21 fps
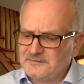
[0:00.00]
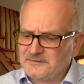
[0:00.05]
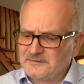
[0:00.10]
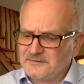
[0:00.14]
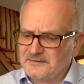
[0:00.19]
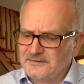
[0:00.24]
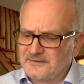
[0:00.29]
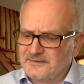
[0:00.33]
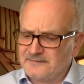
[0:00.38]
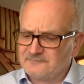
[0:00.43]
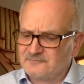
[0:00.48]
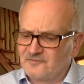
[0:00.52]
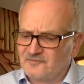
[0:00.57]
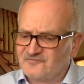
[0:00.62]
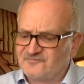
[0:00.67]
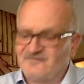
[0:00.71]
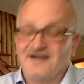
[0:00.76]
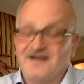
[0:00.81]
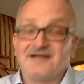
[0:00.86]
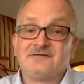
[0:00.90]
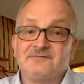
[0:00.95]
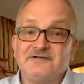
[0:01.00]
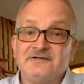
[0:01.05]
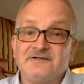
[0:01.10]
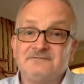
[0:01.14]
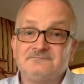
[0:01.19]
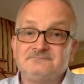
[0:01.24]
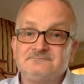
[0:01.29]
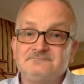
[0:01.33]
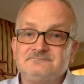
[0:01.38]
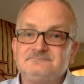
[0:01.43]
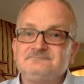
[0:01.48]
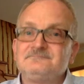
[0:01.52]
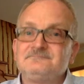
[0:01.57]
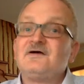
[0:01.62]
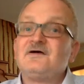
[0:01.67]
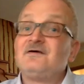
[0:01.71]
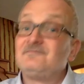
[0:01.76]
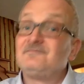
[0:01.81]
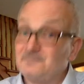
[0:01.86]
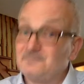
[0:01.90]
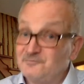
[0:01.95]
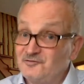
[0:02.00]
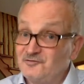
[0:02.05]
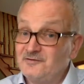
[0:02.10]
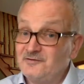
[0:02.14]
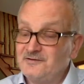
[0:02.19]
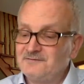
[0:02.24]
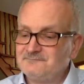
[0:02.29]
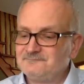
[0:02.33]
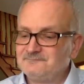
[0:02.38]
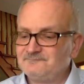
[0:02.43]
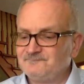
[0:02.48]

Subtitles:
Ross Valerie from Journey.